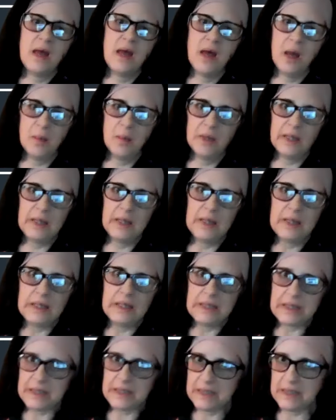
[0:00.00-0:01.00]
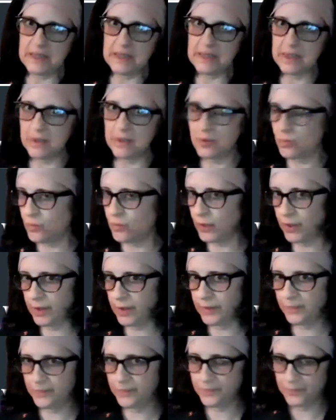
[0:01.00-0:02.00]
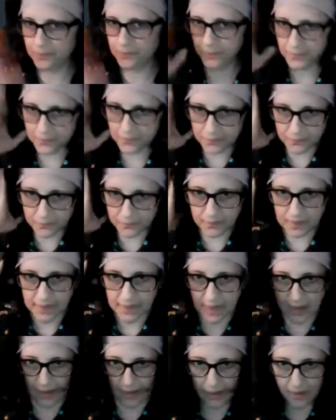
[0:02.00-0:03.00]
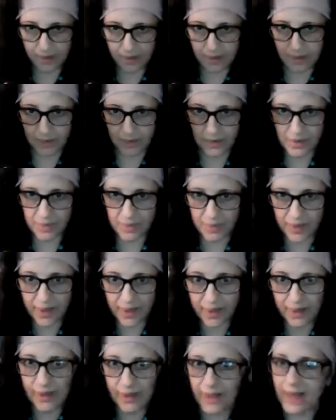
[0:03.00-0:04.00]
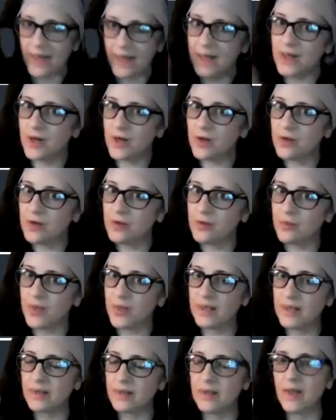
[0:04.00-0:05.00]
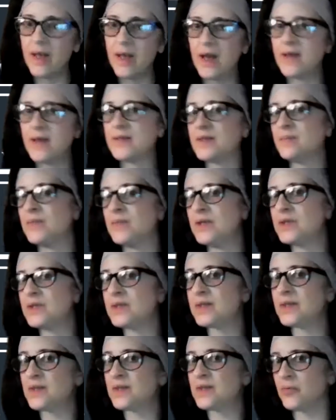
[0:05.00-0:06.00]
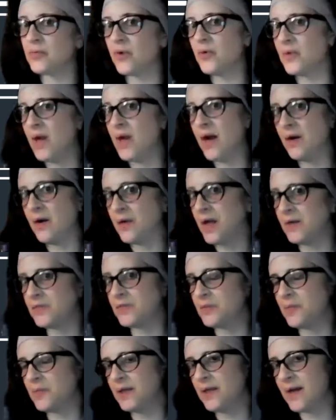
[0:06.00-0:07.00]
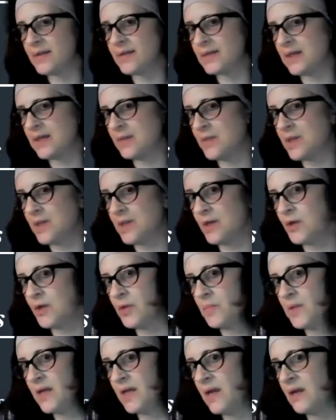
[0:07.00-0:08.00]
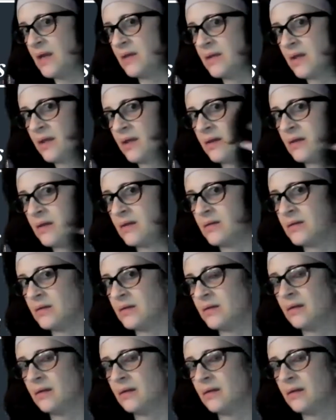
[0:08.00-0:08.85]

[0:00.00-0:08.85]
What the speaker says: Emily Cindy Wood, and my hair, the way as much as it's grown out after my last chemotherapy ended,